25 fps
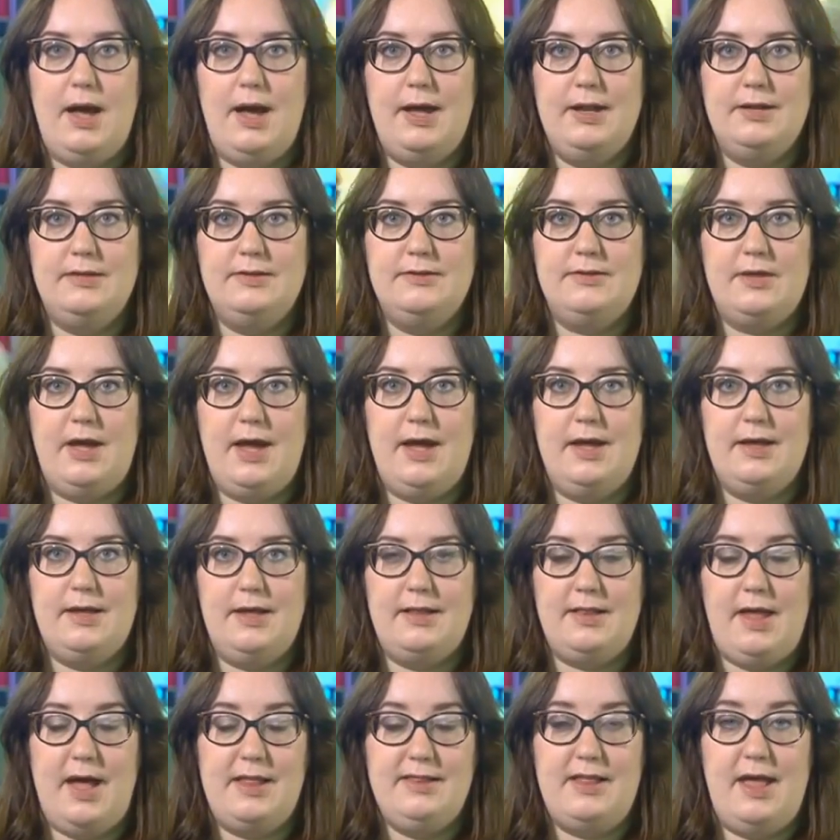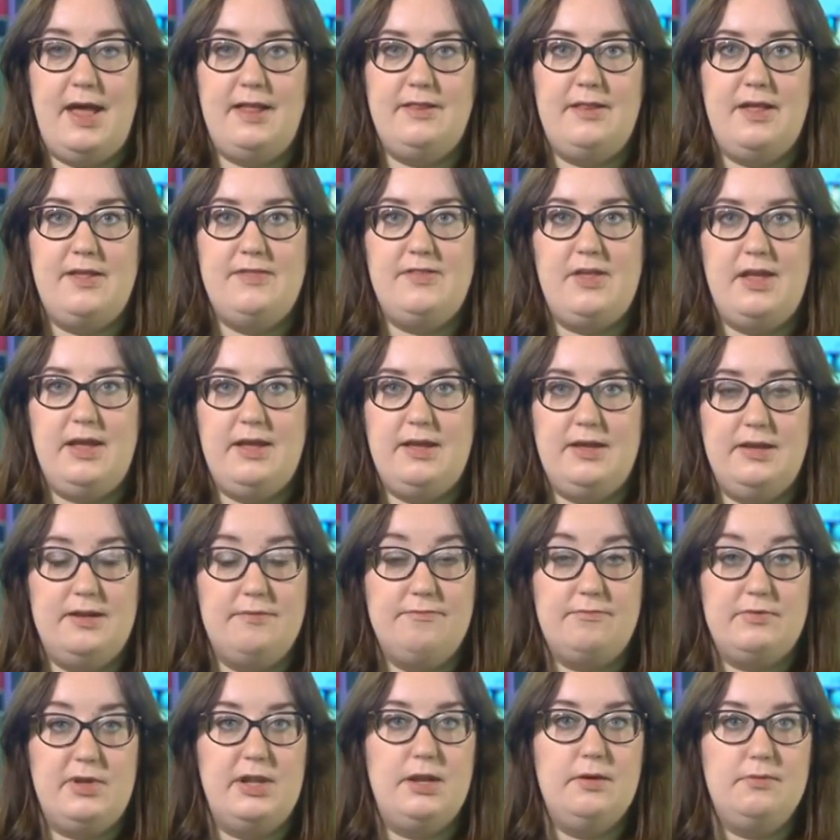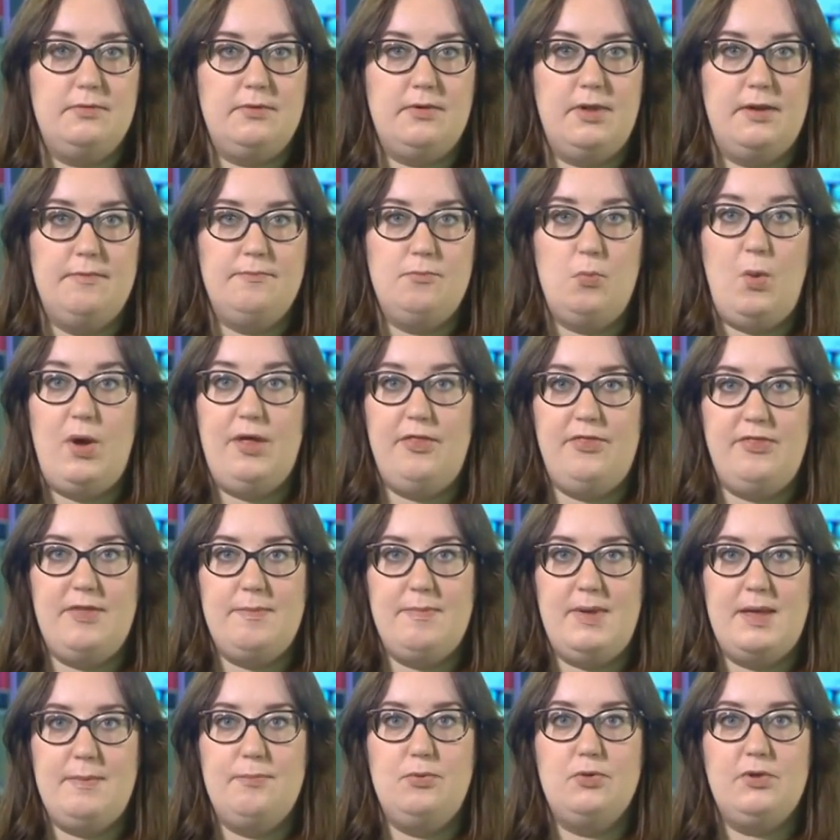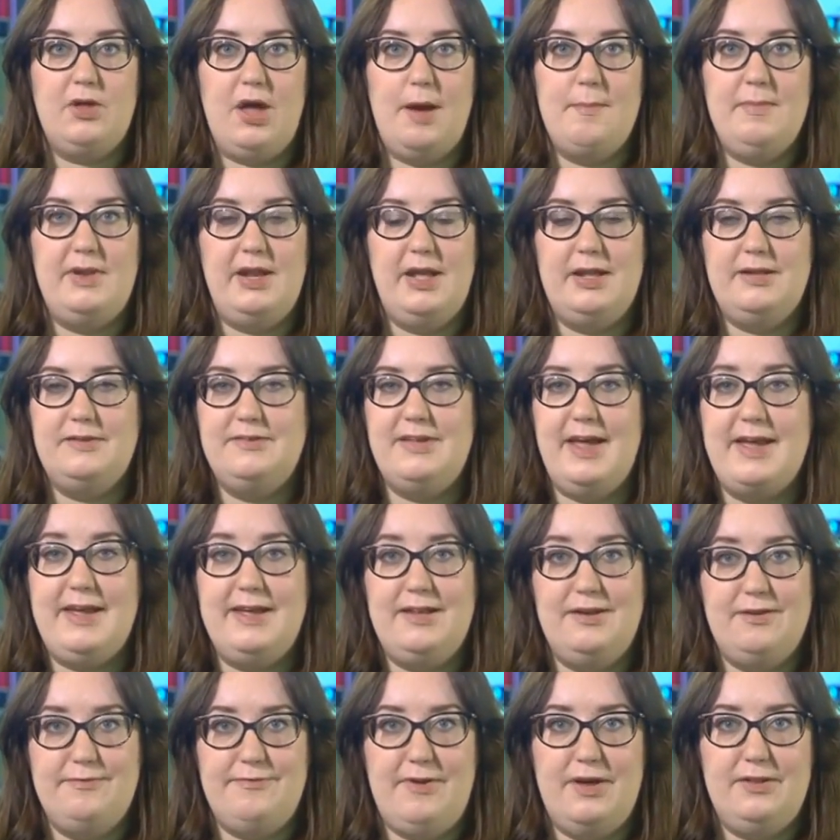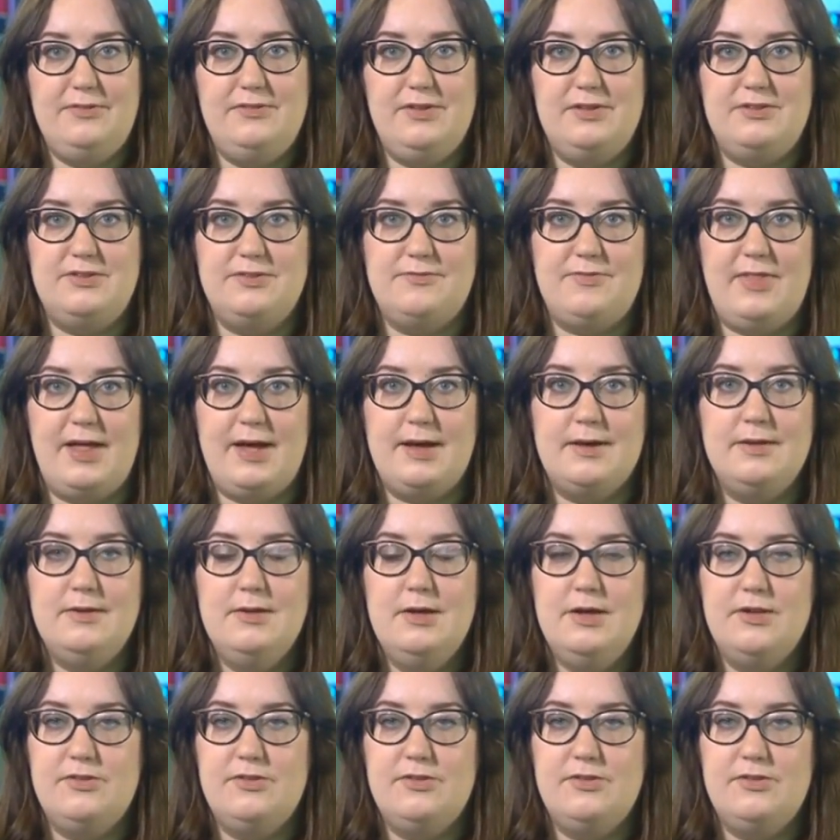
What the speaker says: And they see kind of wealthy people coming in, taking advantage of that.